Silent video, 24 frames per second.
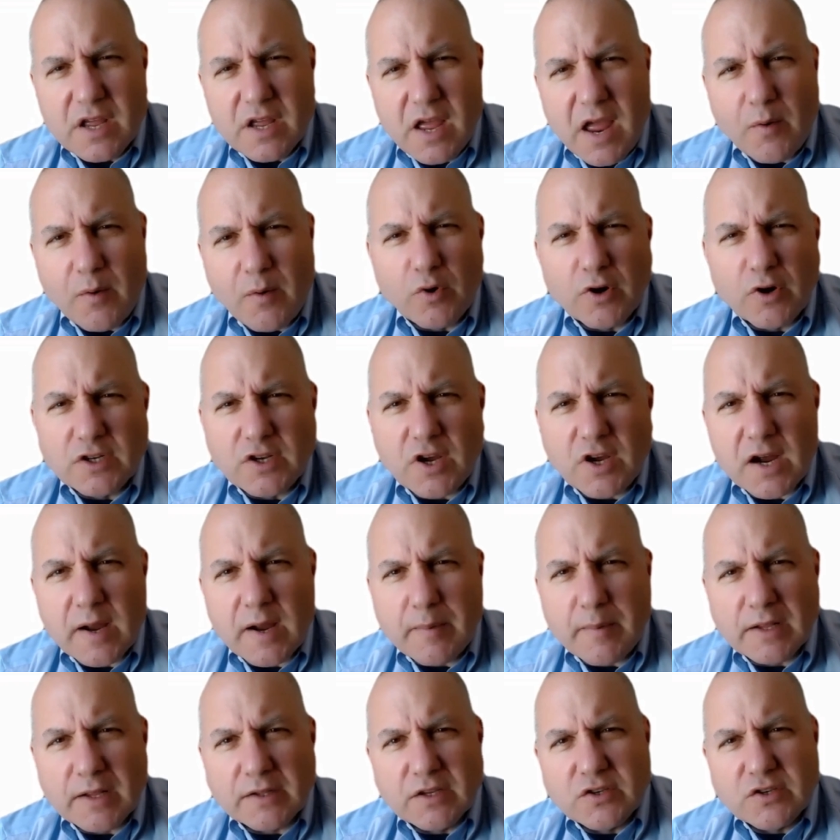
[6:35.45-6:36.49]
And we're going to talk
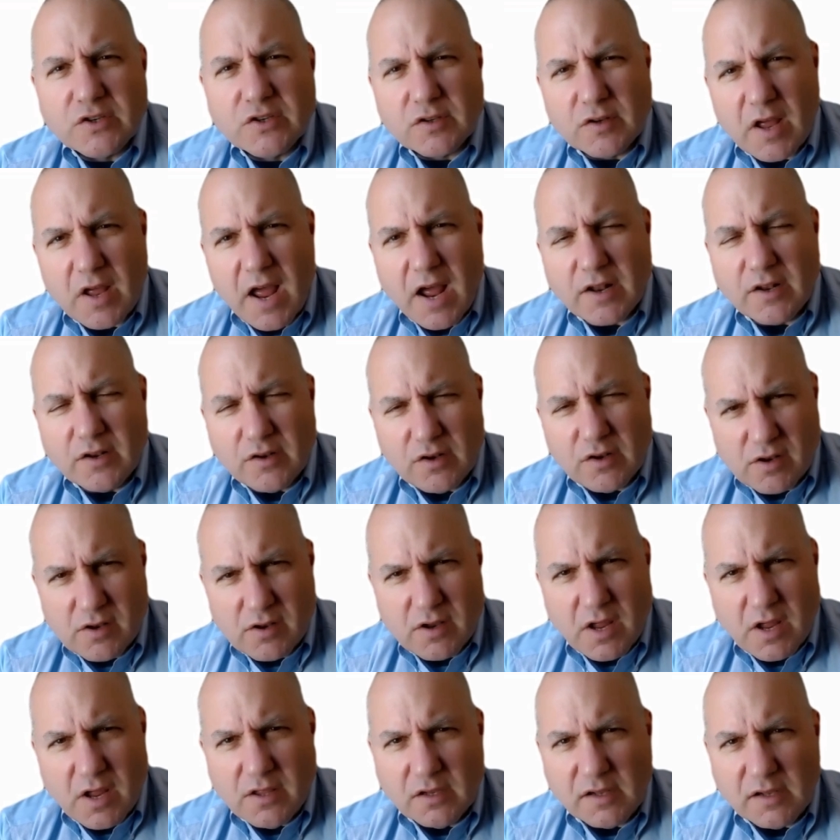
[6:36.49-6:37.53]
about this
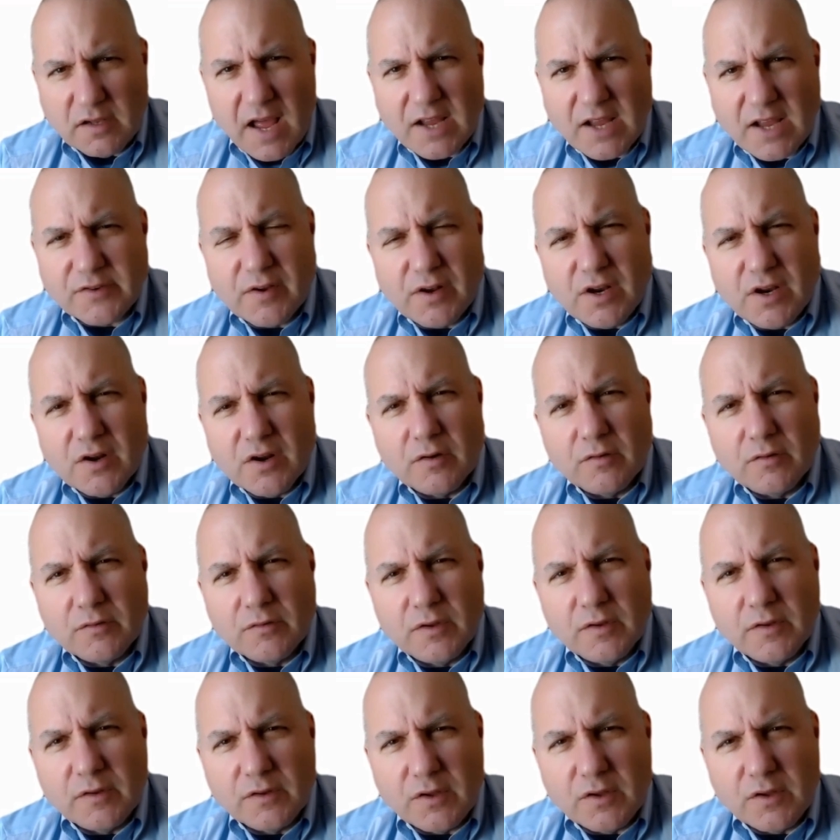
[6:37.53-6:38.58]
in the last video.
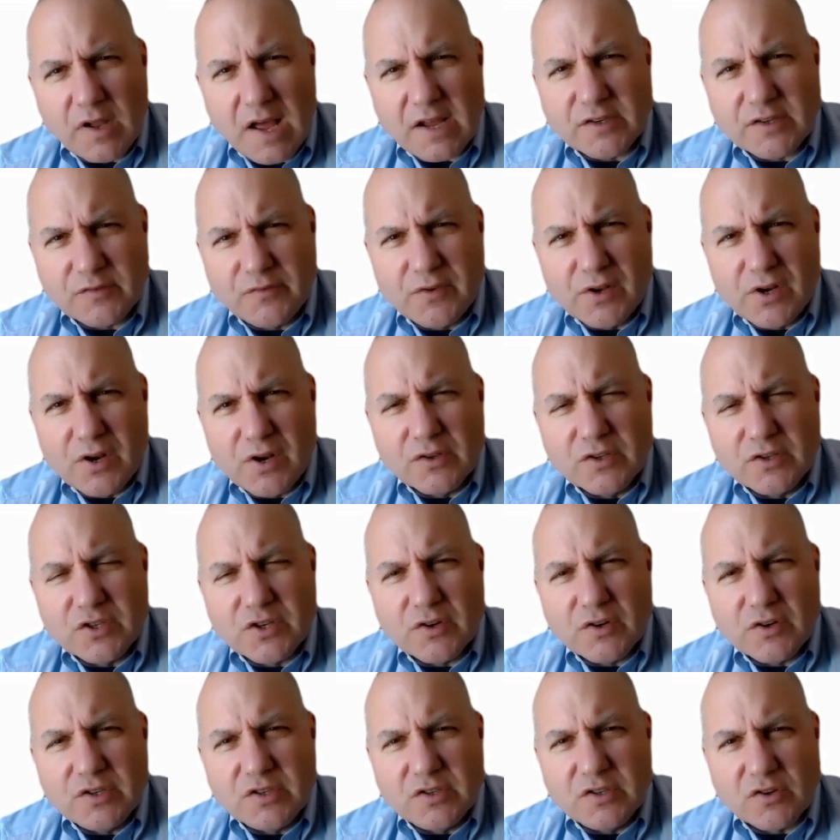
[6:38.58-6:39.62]
The last video in the
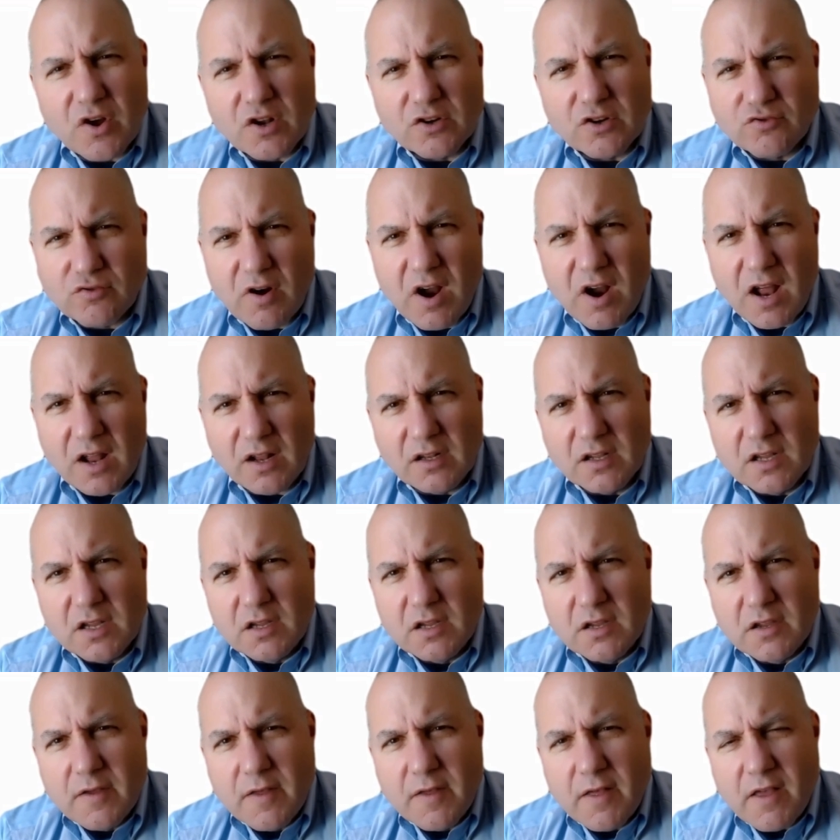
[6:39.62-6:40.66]
series is called Trial,
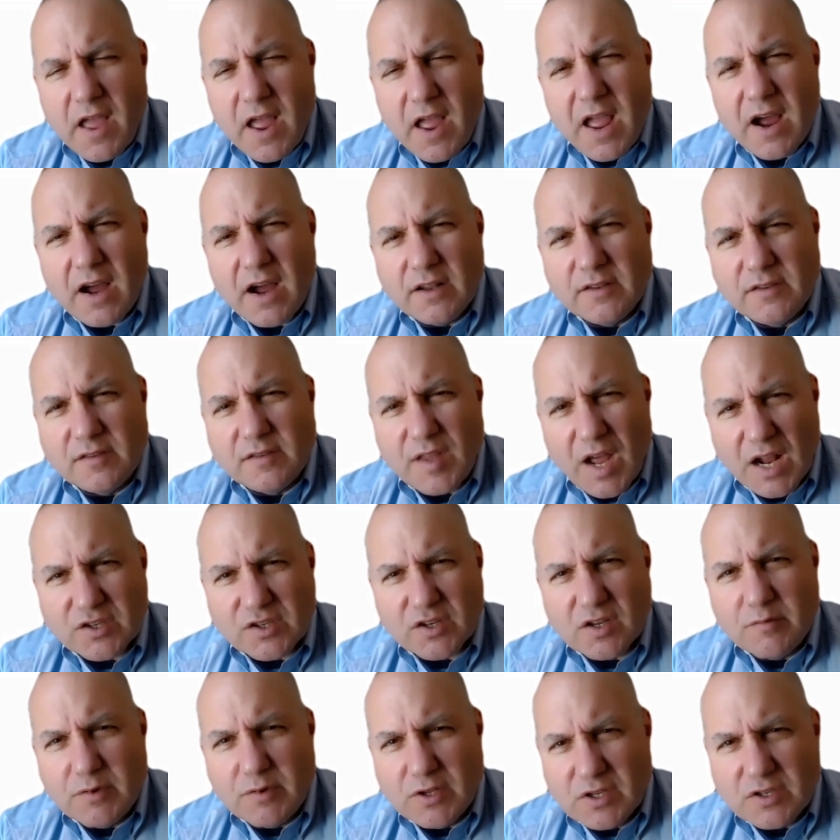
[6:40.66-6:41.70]
and that's
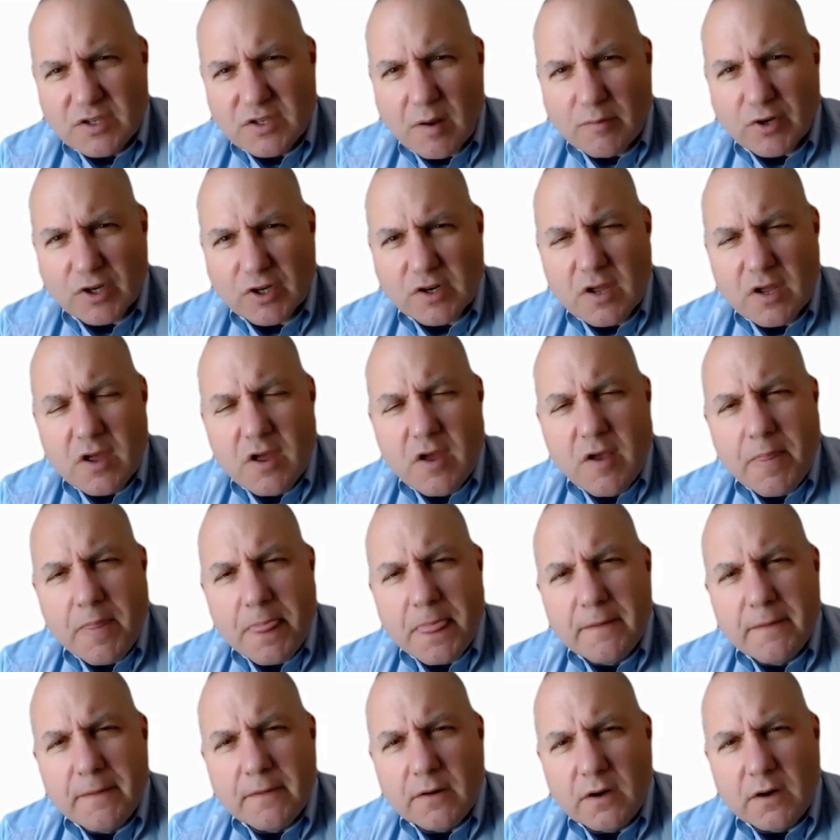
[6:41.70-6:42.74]
going to be the subject
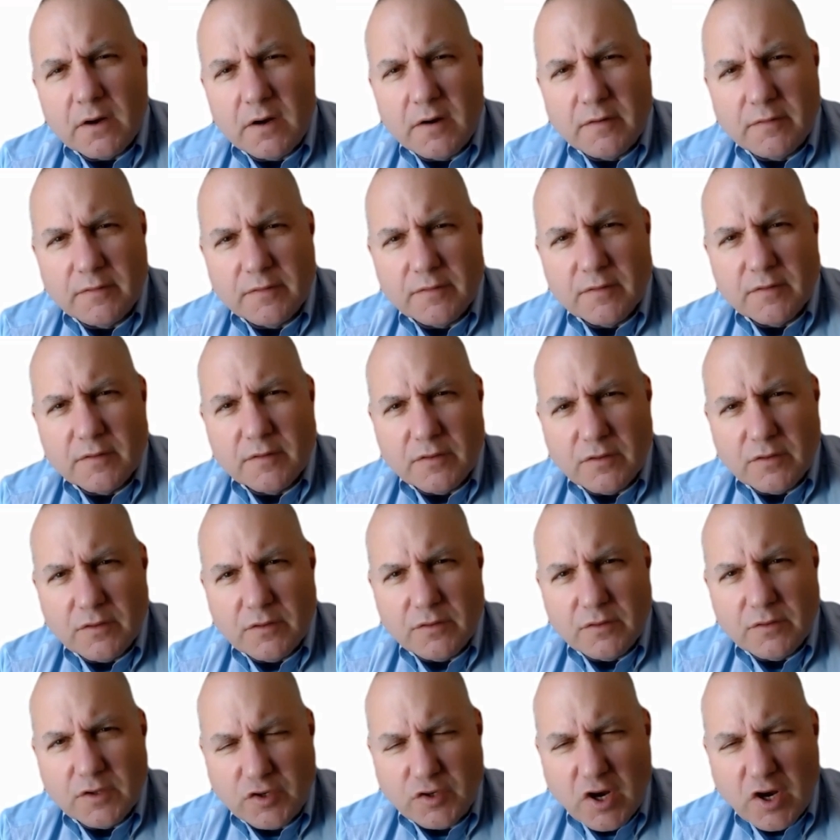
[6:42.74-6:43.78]
of
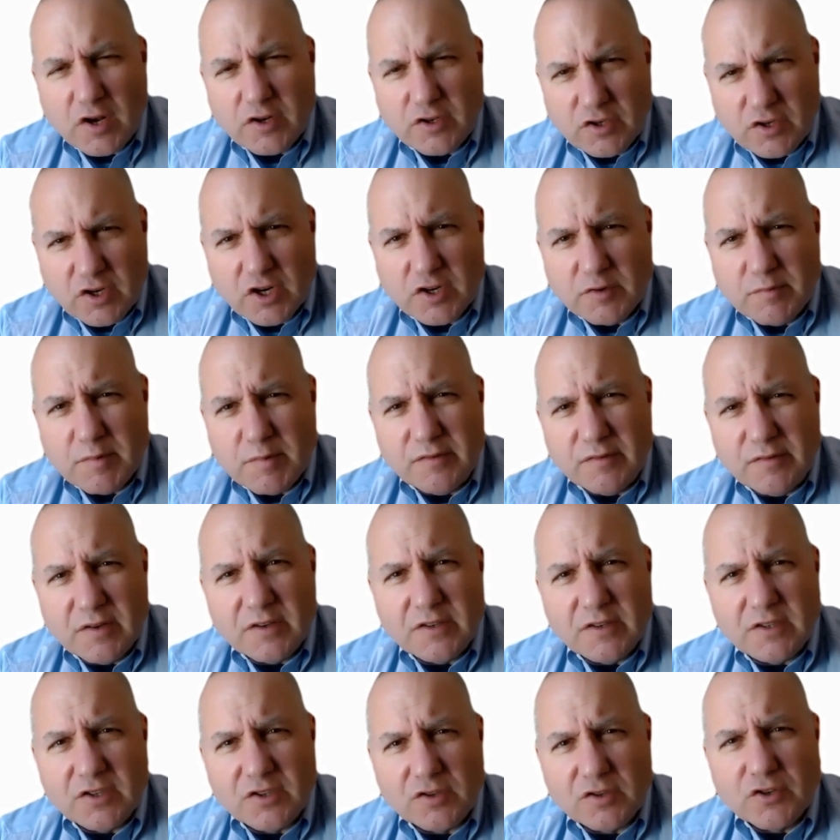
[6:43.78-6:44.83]
the judgment
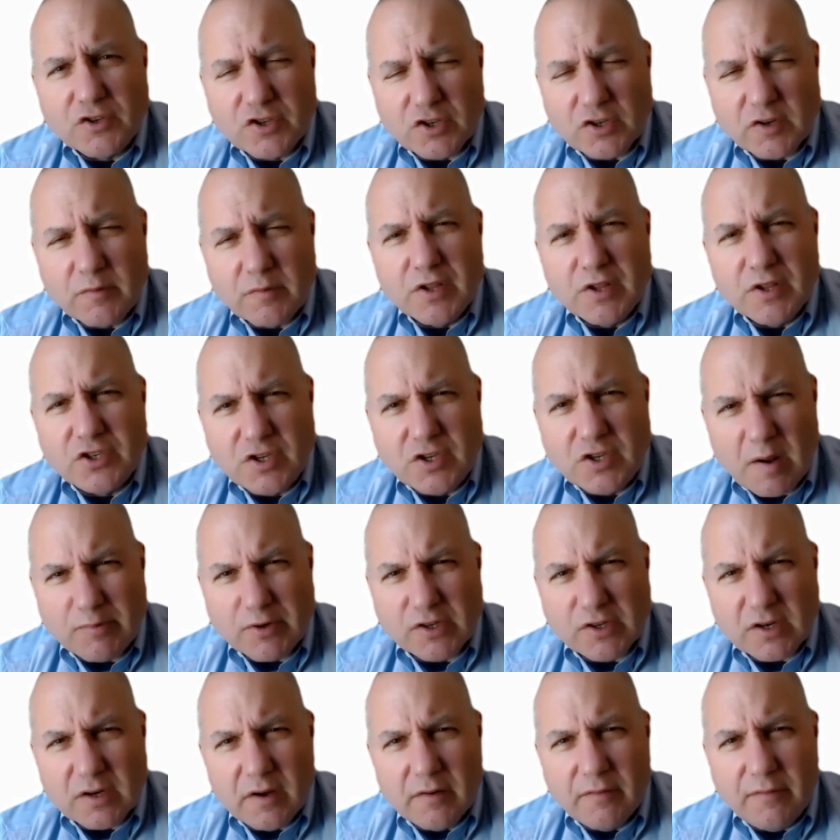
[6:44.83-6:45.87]
of dissolution. Is going to be the
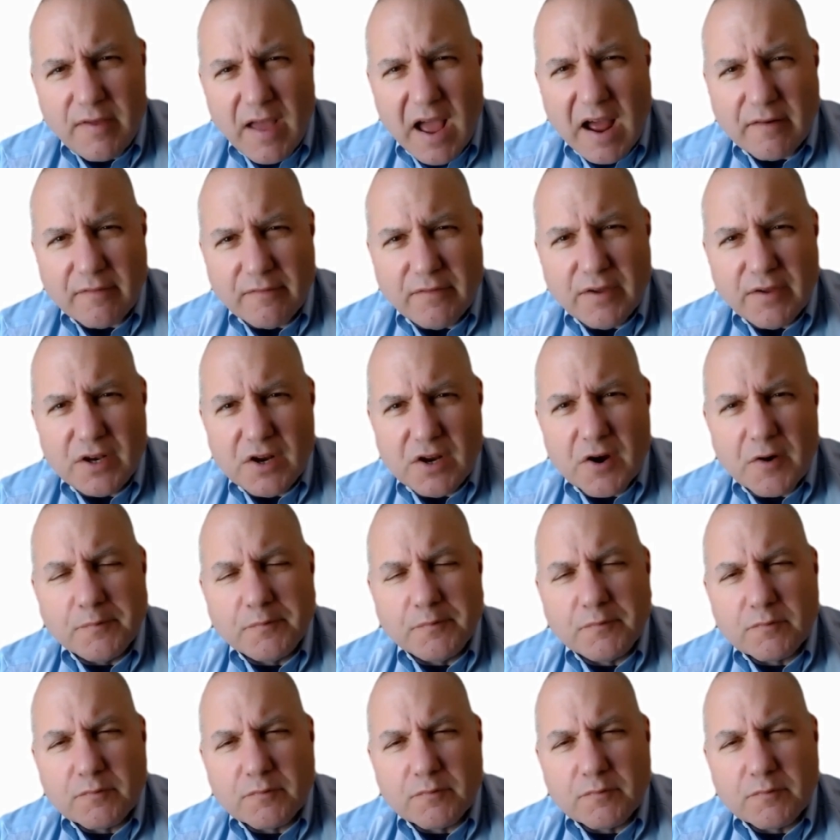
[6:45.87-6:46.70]
subject of that video.